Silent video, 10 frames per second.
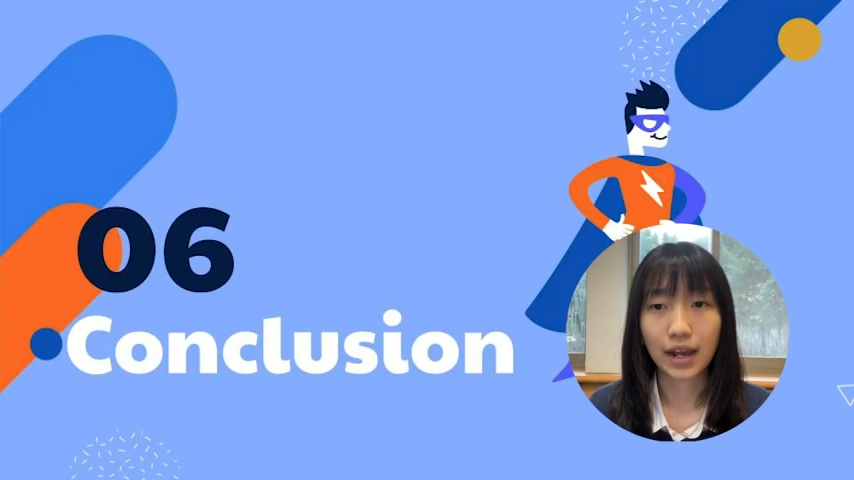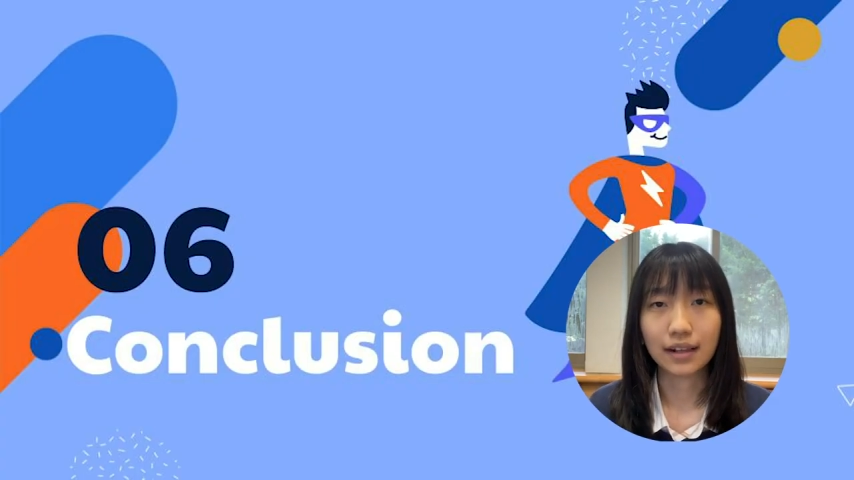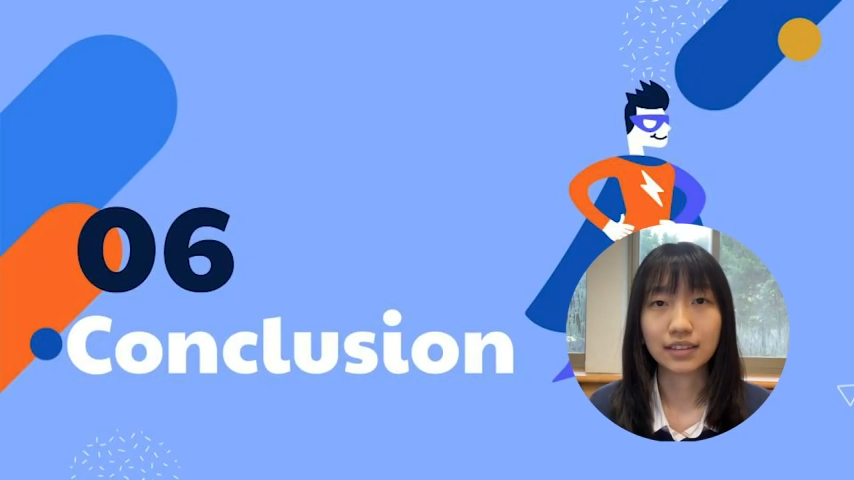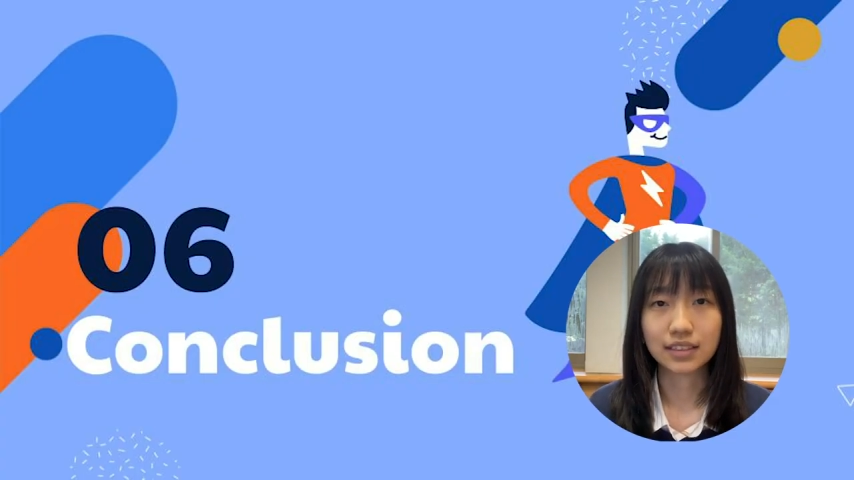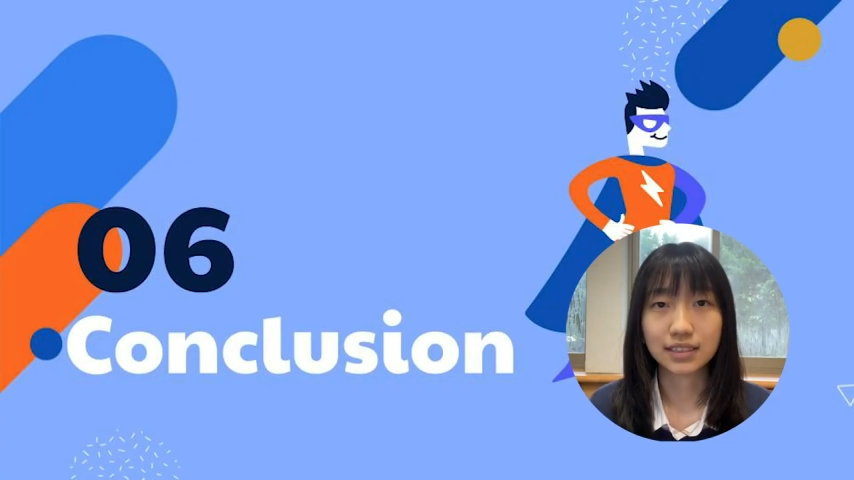
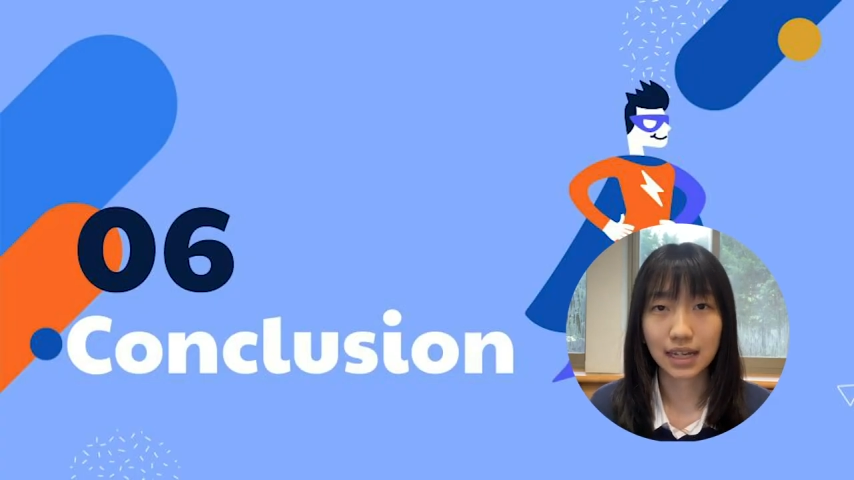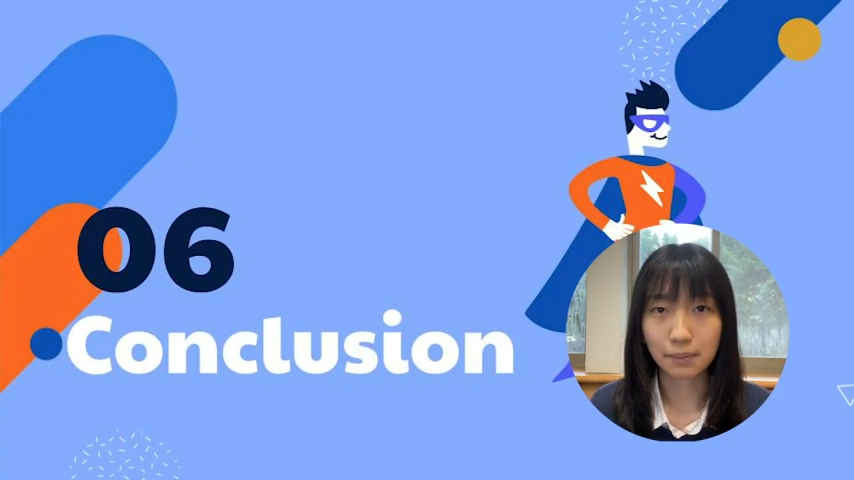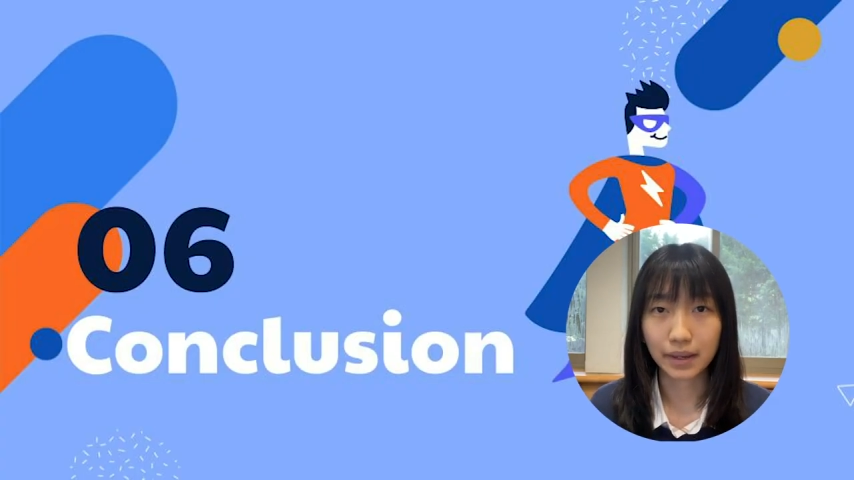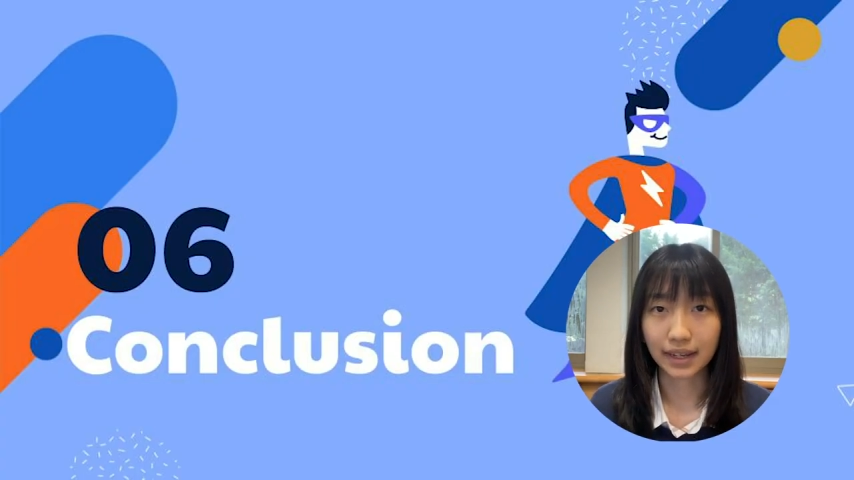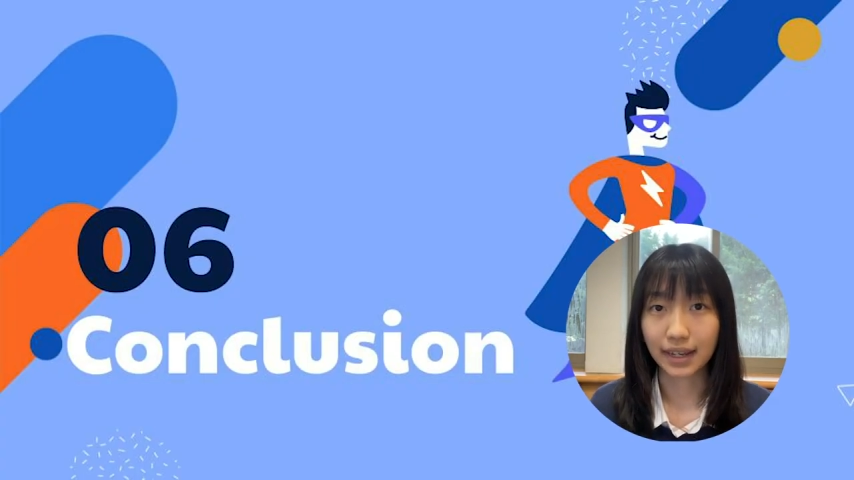on the
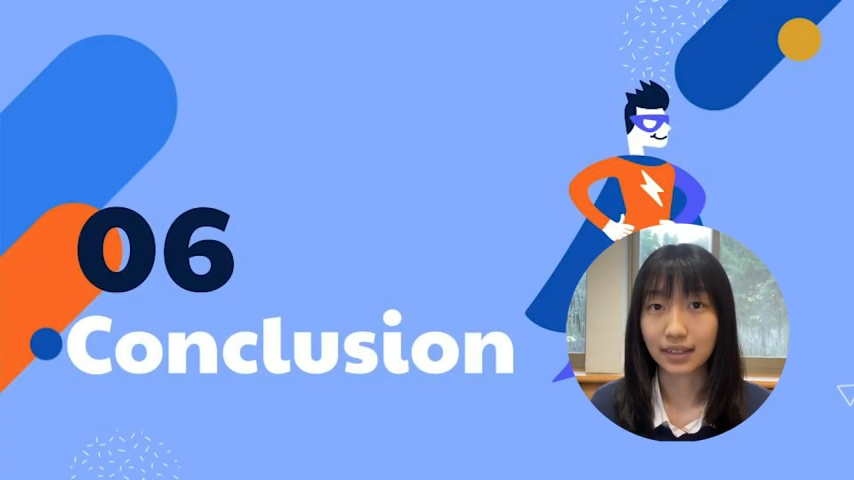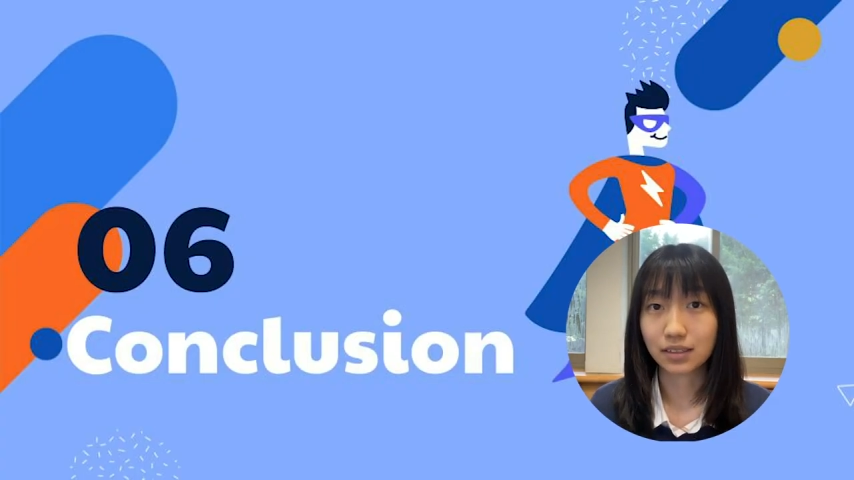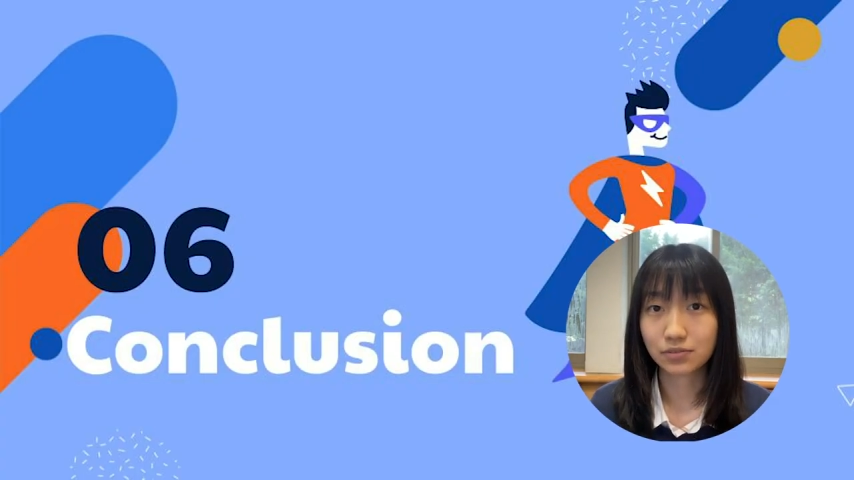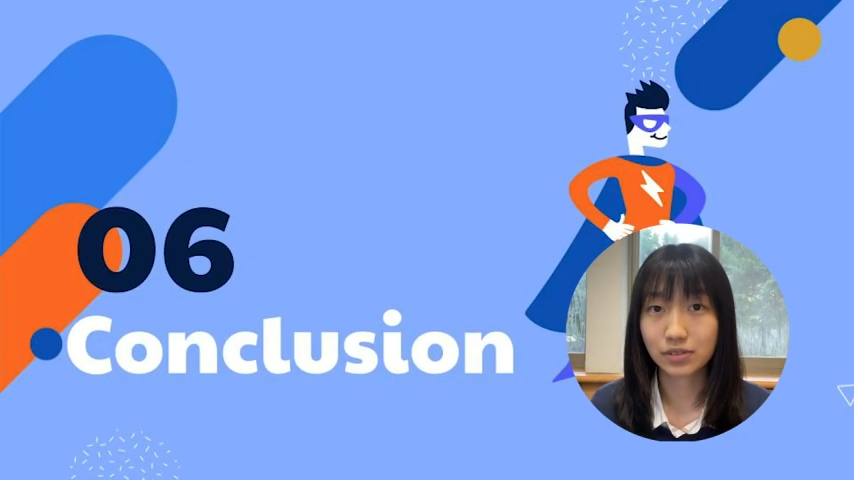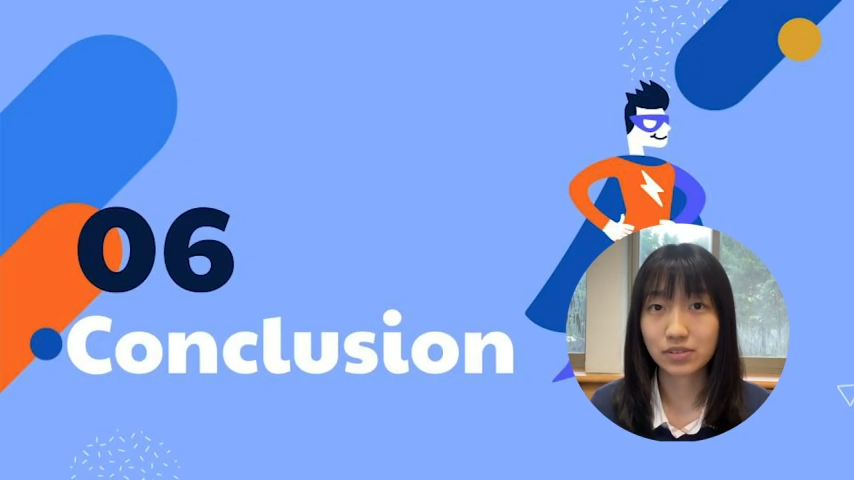topic in
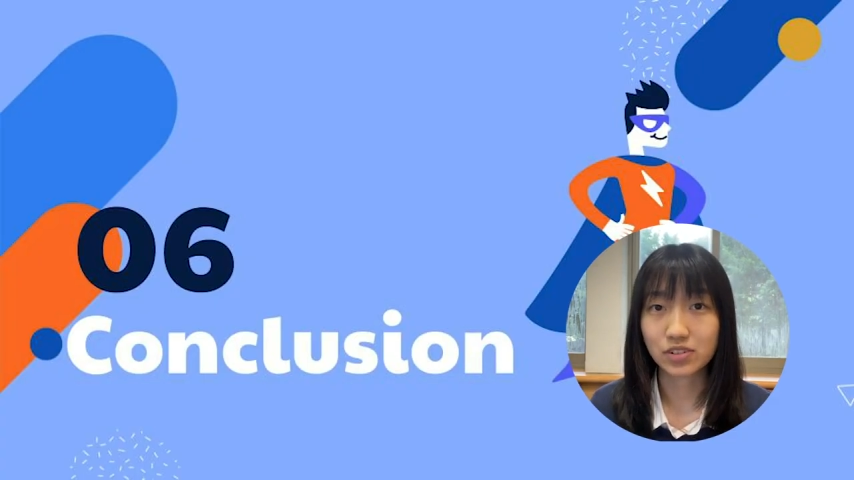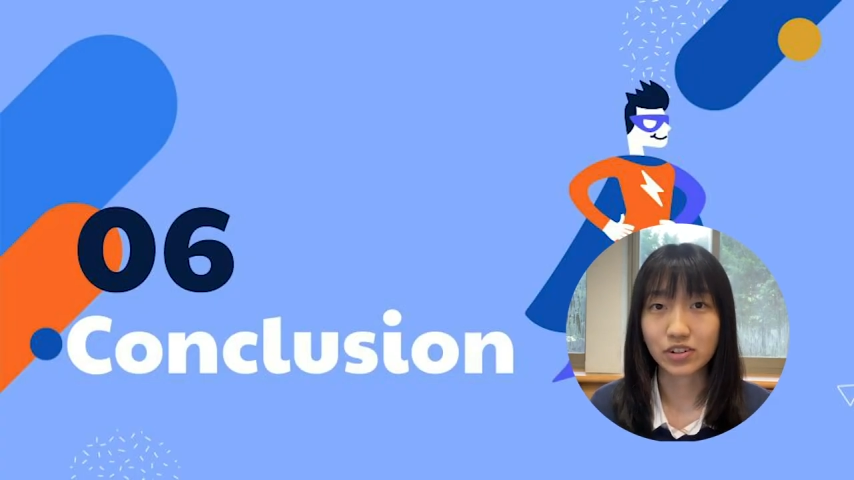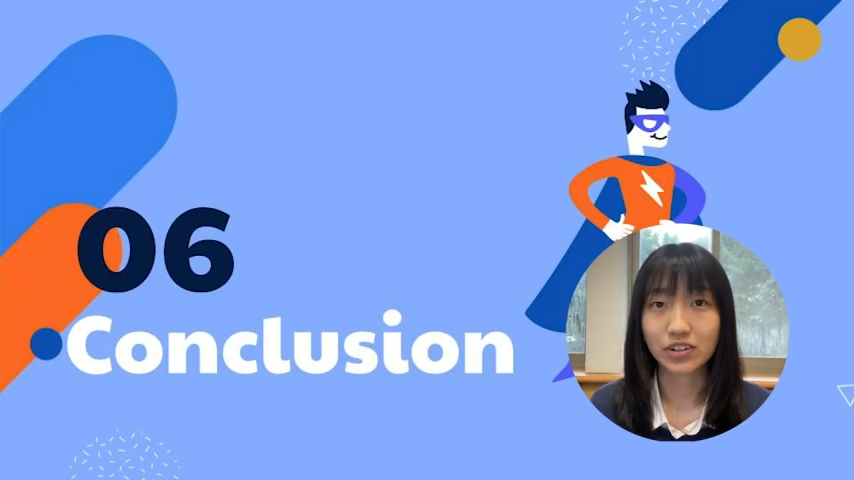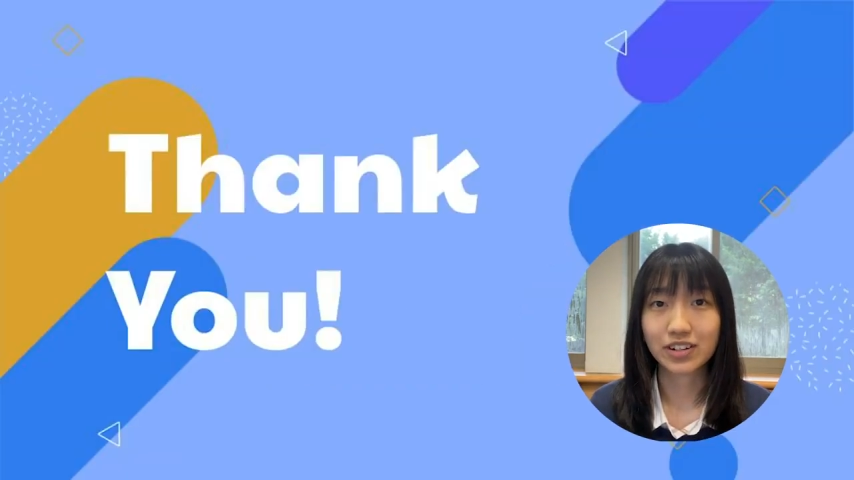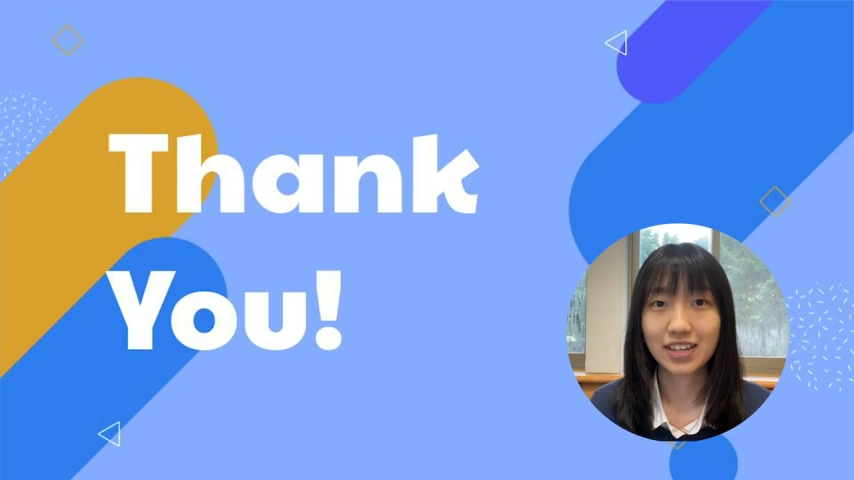the
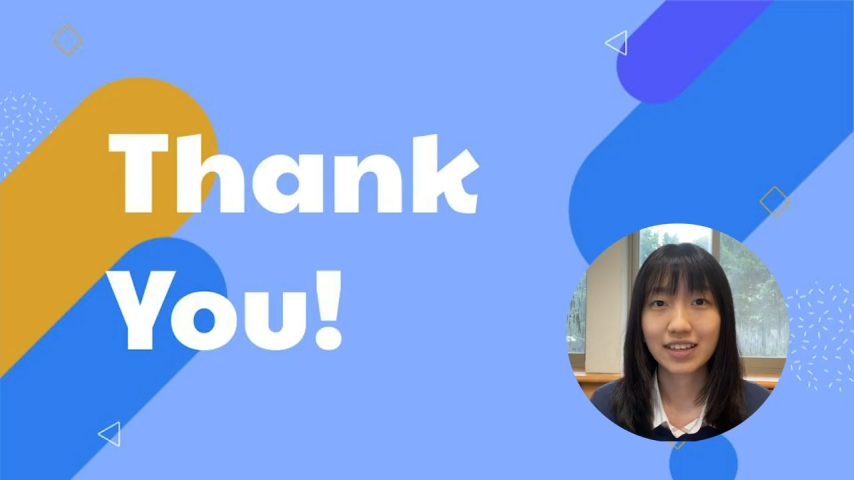future.